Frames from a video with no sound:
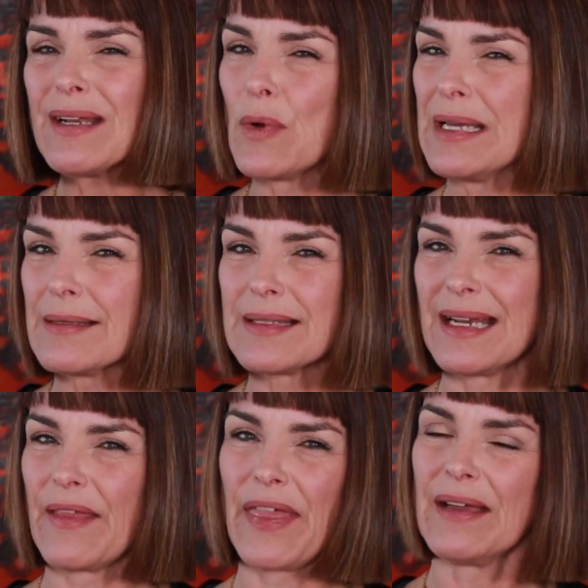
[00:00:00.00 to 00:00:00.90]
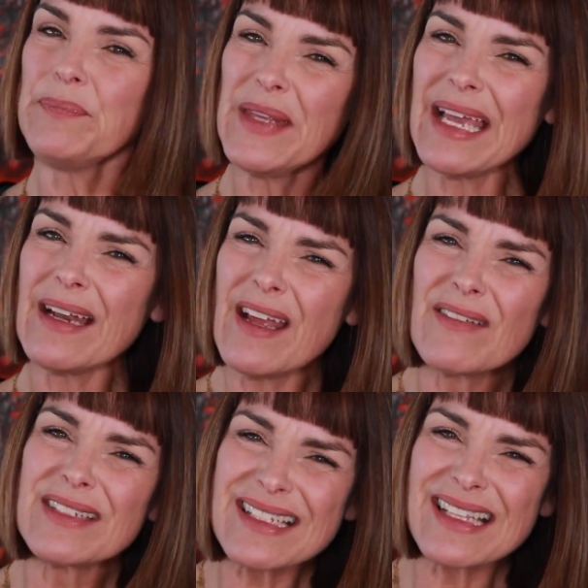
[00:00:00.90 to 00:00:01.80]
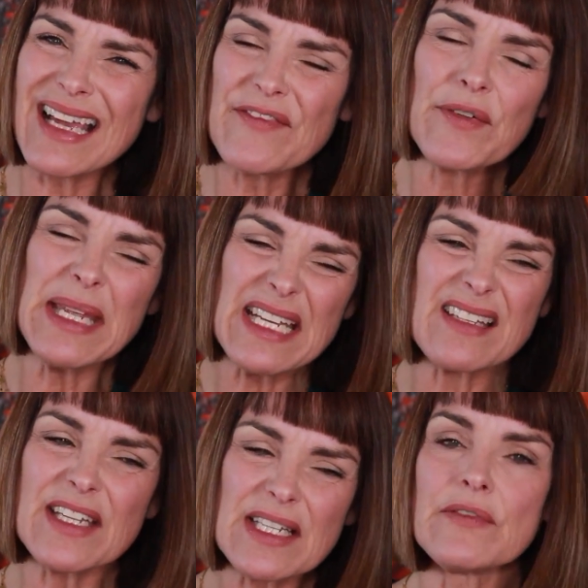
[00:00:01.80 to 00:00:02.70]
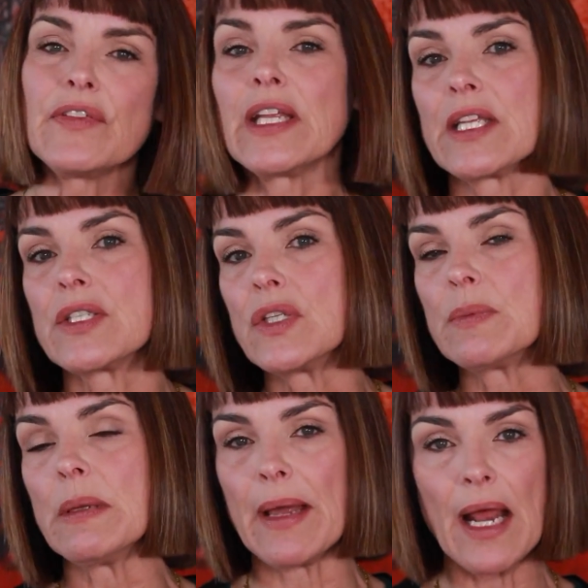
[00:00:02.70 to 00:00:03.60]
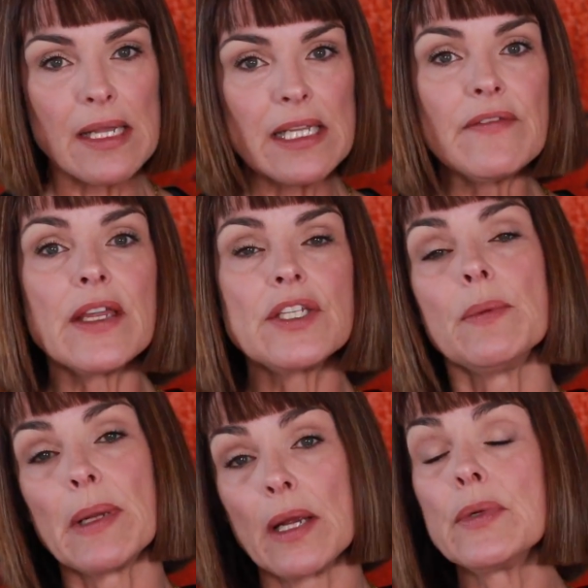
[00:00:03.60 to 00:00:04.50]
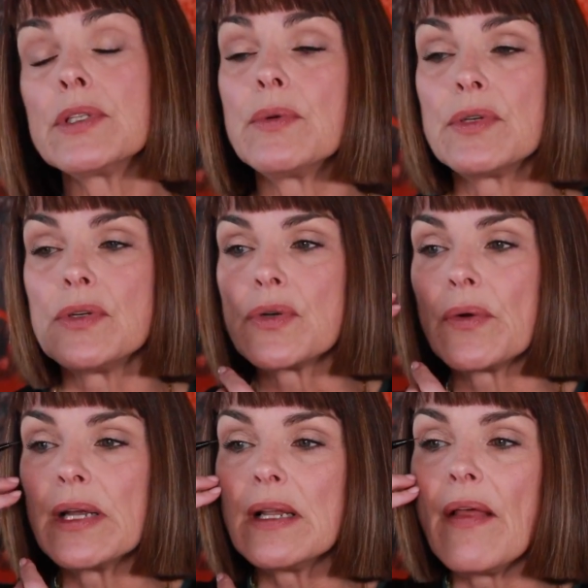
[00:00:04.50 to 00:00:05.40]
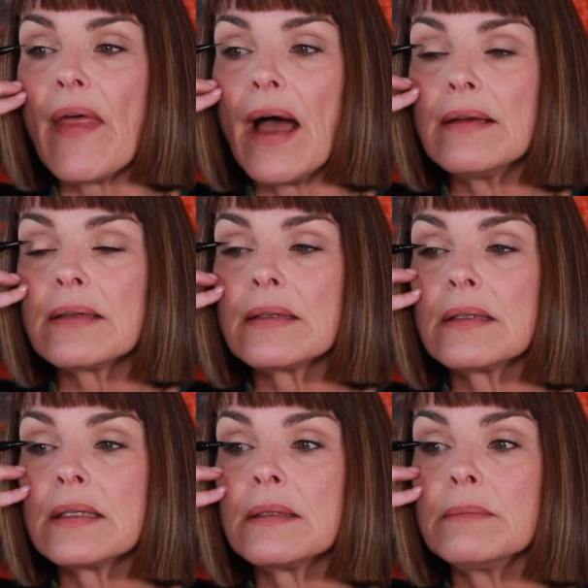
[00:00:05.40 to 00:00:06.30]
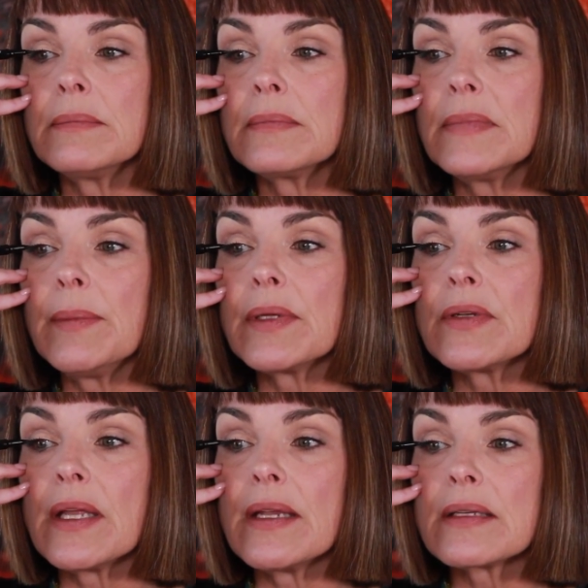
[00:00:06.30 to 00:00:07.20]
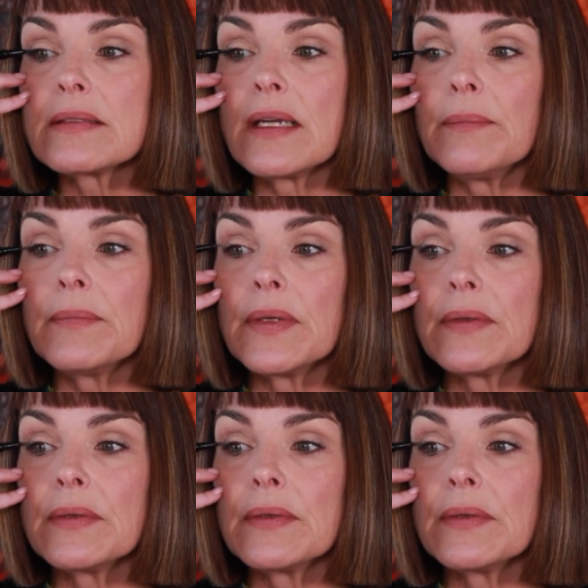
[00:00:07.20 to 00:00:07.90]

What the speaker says: done it once and I thought, yeah, no, for me, it doesn't feel like it suits me, but I leave that to you, but I will do a tutorial on that. Maybe I'll do that next time.